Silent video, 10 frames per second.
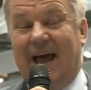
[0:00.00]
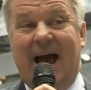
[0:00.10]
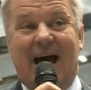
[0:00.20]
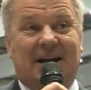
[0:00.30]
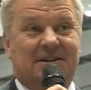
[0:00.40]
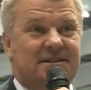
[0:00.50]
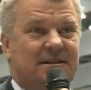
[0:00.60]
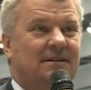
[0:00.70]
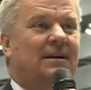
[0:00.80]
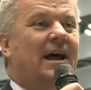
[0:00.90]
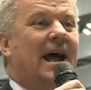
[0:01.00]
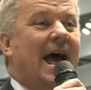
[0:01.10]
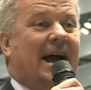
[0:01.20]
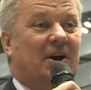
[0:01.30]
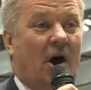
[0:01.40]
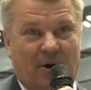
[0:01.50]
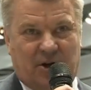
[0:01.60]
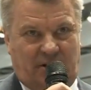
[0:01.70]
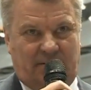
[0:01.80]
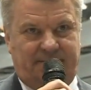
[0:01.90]
and
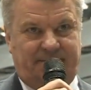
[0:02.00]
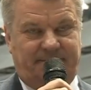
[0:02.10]
economical.